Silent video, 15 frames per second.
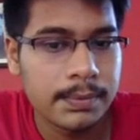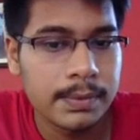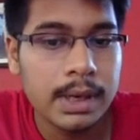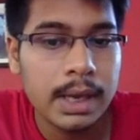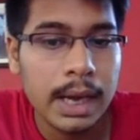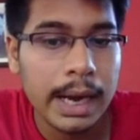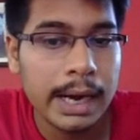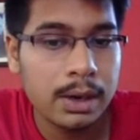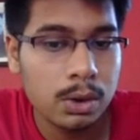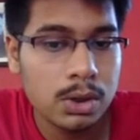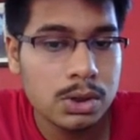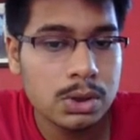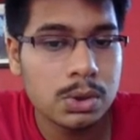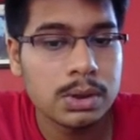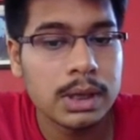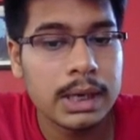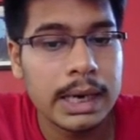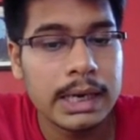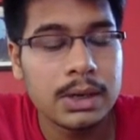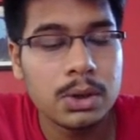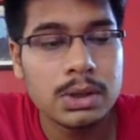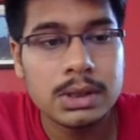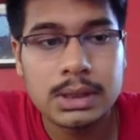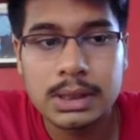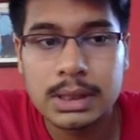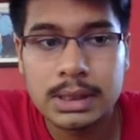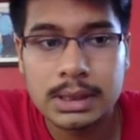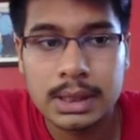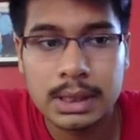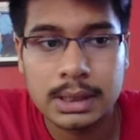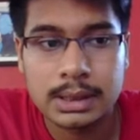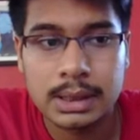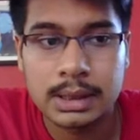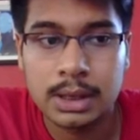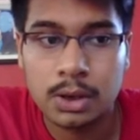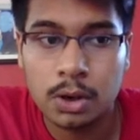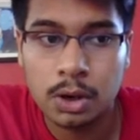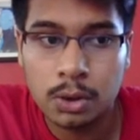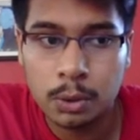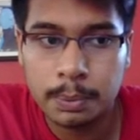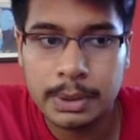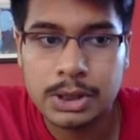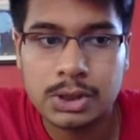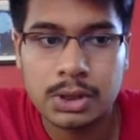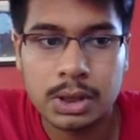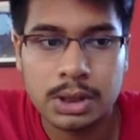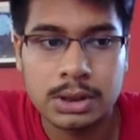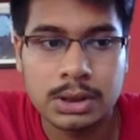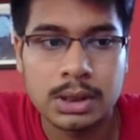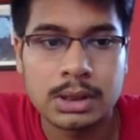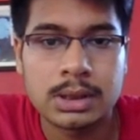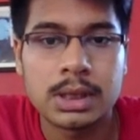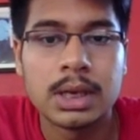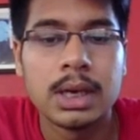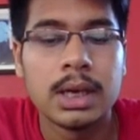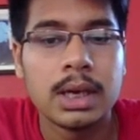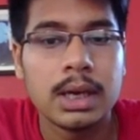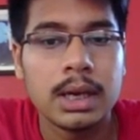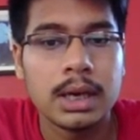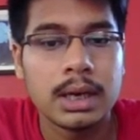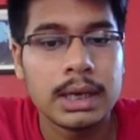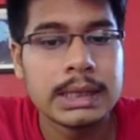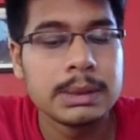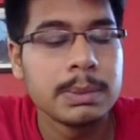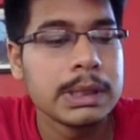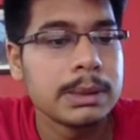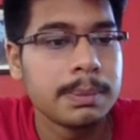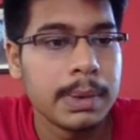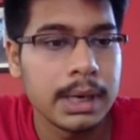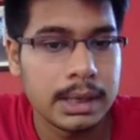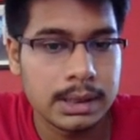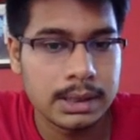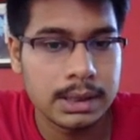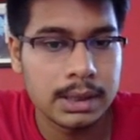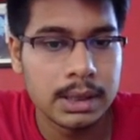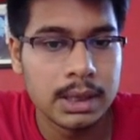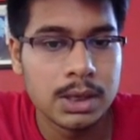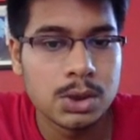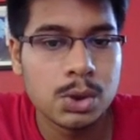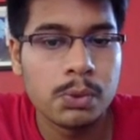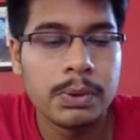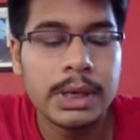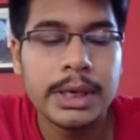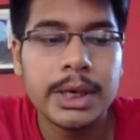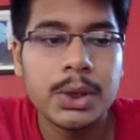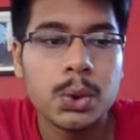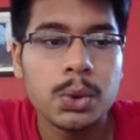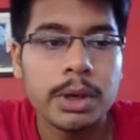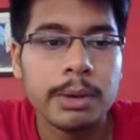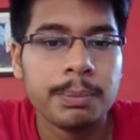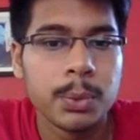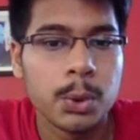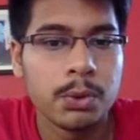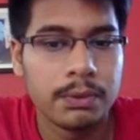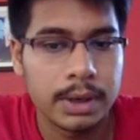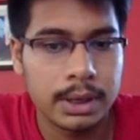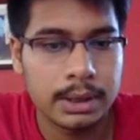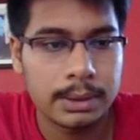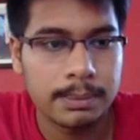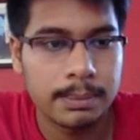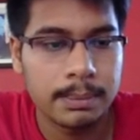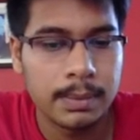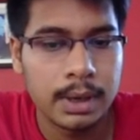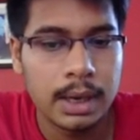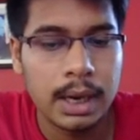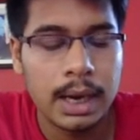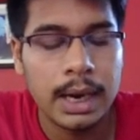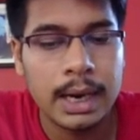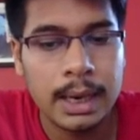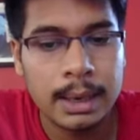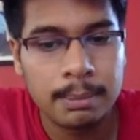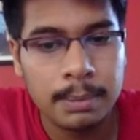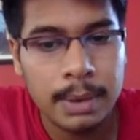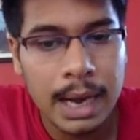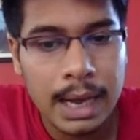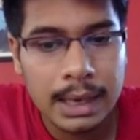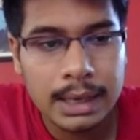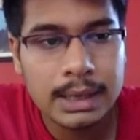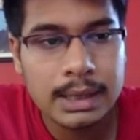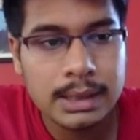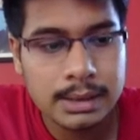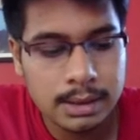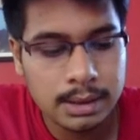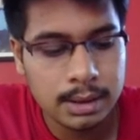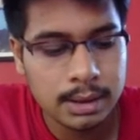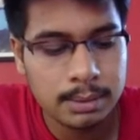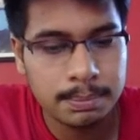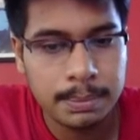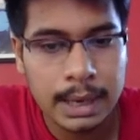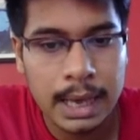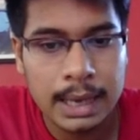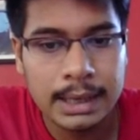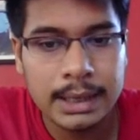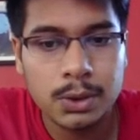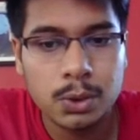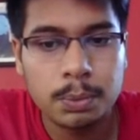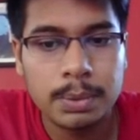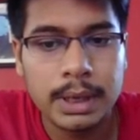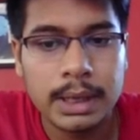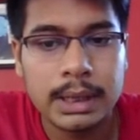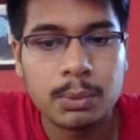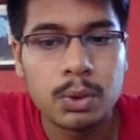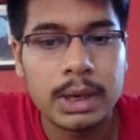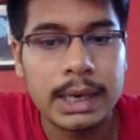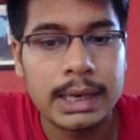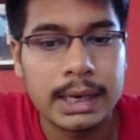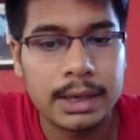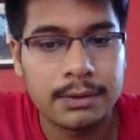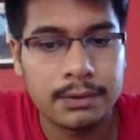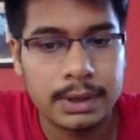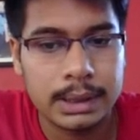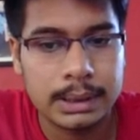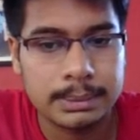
And also the knight on c6 in the Roy Lopez structures is misplaced. So we need to improve it. And black is planning to play the move knight a5.